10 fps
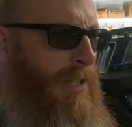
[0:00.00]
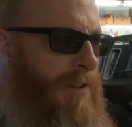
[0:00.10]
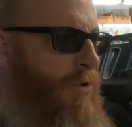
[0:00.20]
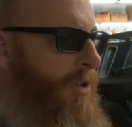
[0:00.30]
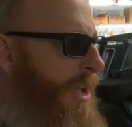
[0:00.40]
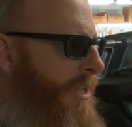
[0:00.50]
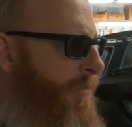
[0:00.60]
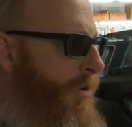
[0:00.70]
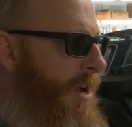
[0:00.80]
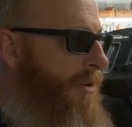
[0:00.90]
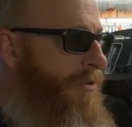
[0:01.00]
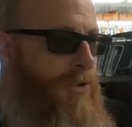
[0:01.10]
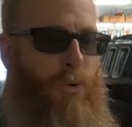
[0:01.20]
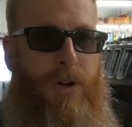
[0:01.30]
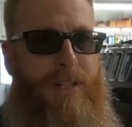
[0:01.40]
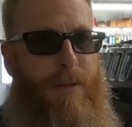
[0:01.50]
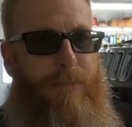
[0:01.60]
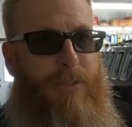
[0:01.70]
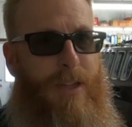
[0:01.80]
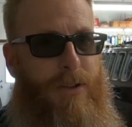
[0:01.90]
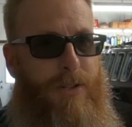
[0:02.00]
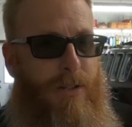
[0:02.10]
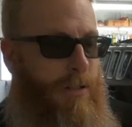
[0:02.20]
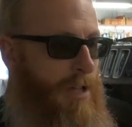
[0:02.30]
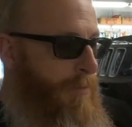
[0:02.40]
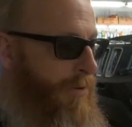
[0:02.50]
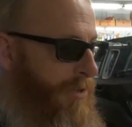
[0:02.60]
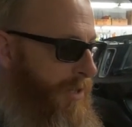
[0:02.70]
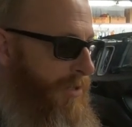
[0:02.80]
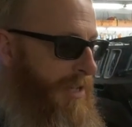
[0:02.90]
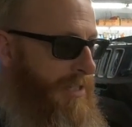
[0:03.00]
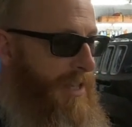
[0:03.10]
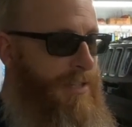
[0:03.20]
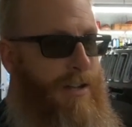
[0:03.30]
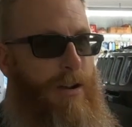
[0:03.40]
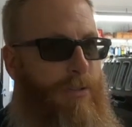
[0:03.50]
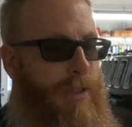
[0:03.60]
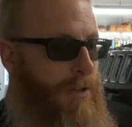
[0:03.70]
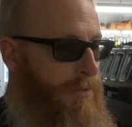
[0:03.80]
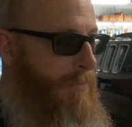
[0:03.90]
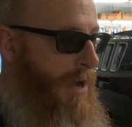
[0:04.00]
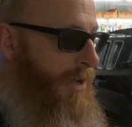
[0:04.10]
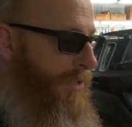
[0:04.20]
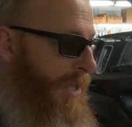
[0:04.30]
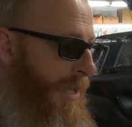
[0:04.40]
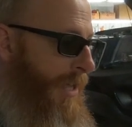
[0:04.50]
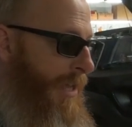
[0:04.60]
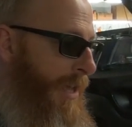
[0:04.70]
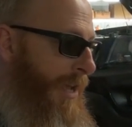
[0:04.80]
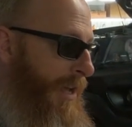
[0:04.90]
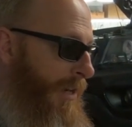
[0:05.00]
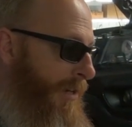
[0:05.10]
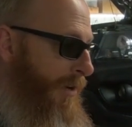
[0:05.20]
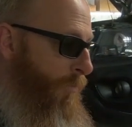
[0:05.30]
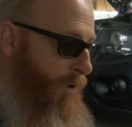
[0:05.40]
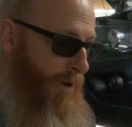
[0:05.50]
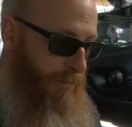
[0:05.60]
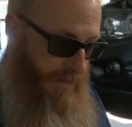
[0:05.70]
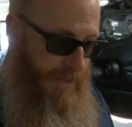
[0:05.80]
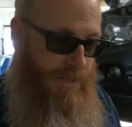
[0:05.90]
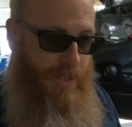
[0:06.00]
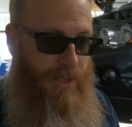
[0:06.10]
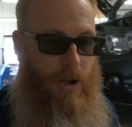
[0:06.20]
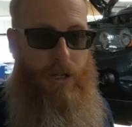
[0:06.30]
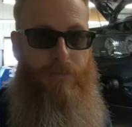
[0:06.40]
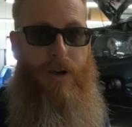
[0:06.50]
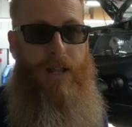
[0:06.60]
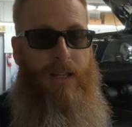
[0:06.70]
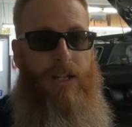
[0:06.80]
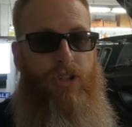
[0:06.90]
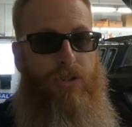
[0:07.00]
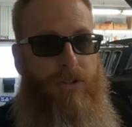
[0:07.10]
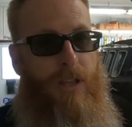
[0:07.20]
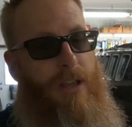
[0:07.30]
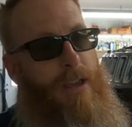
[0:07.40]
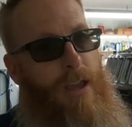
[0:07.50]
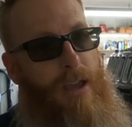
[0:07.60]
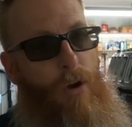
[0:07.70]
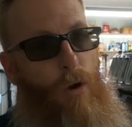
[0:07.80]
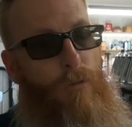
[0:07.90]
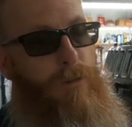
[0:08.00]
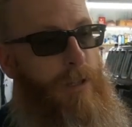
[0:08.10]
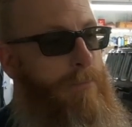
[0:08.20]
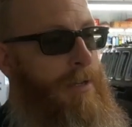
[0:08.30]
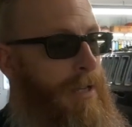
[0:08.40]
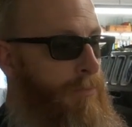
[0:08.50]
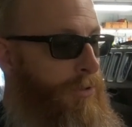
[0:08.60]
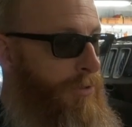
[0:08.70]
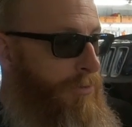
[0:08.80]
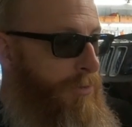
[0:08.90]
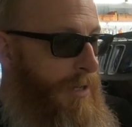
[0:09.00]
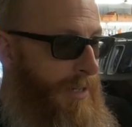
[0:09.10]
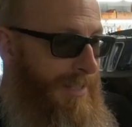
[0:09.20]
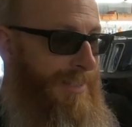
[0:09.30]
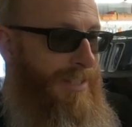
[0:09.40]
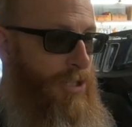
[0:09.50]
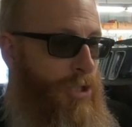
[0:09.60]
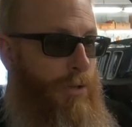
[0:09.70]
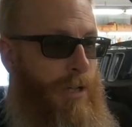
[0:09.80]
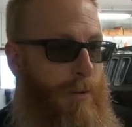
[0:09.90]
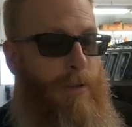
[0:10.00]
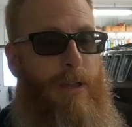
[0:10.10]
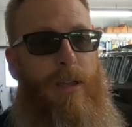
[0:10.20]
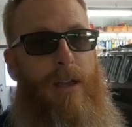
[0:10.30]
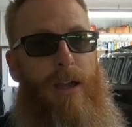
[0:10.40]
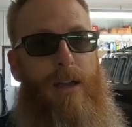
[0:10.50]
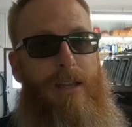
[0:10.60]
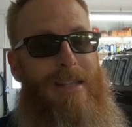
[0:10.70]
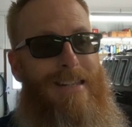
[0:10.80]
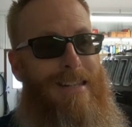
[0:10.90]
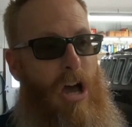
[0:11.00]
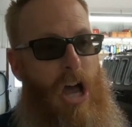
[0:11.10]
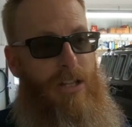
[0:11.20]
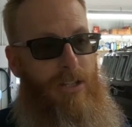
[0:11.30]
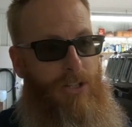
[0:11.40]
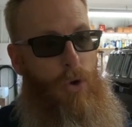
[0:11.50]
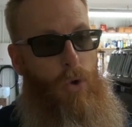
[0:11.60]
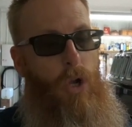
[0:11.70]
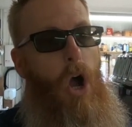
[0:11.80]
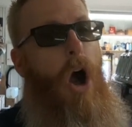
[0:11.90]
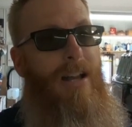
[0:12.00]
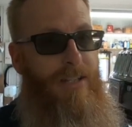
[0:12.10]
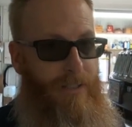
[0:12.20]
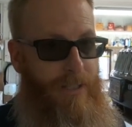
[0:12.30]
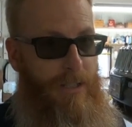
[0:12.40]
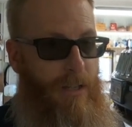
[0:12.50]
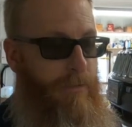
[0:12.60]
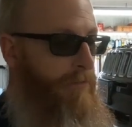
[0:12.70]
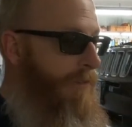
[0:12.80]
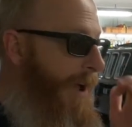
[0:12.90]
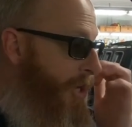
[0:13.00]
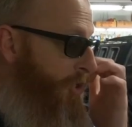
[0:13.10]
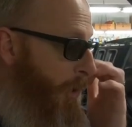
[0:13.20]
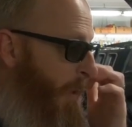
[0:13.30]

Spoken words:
only has about 120-something thousand kilometers on it, so that's less than 100,000 miles. And we're gonna fix these cosmetic issues and hopefully be able to get this to him in not so costly of a fashion.